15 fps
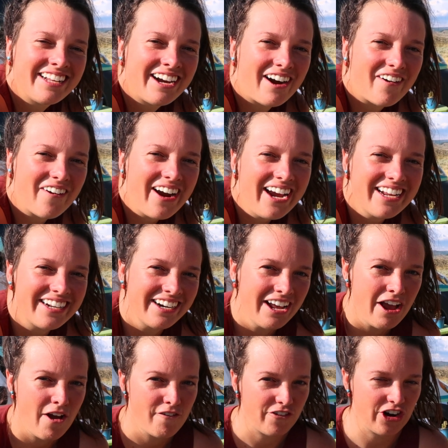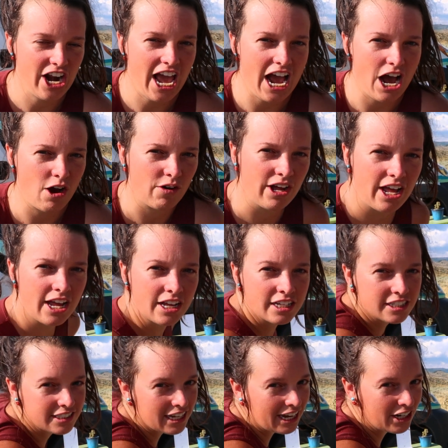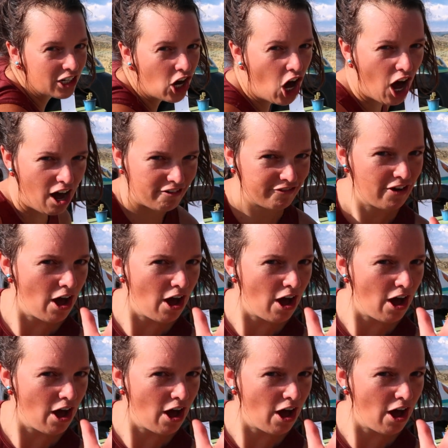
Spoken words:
all right, for now, signing off.